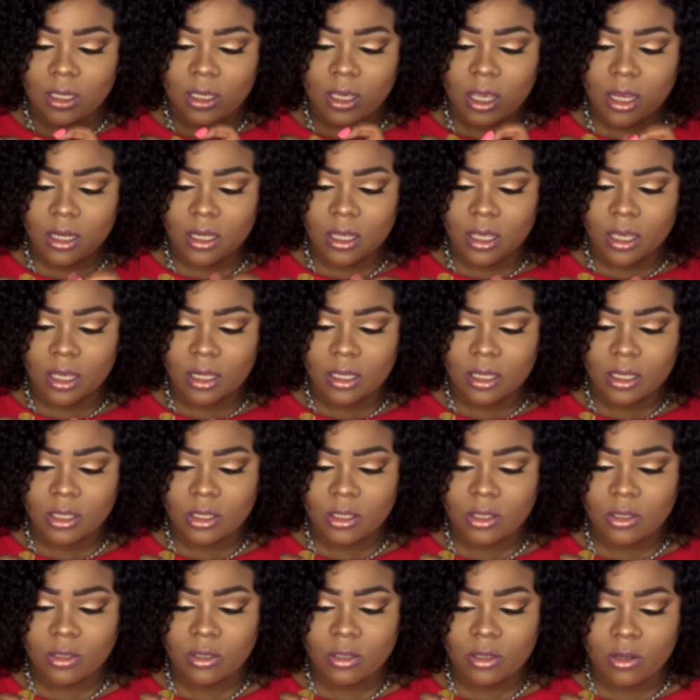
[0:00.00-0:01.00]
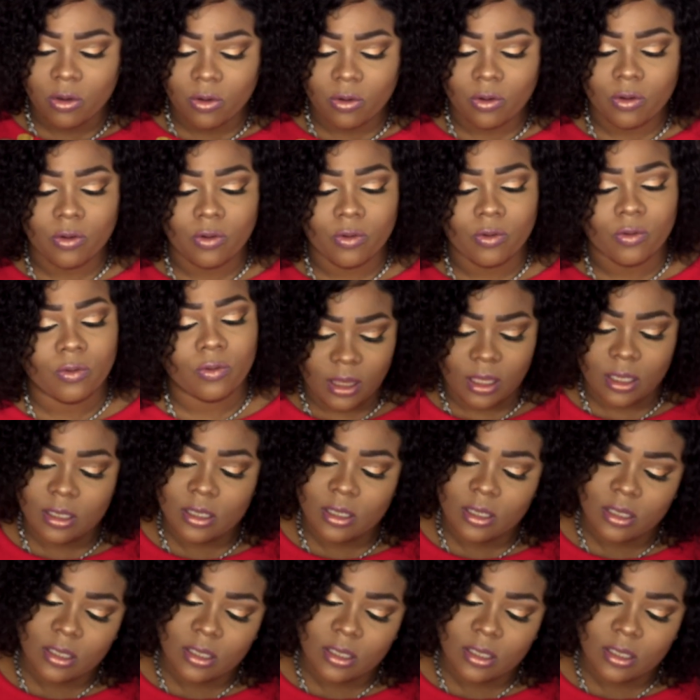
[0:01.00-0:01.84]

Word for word: And this is so cool. This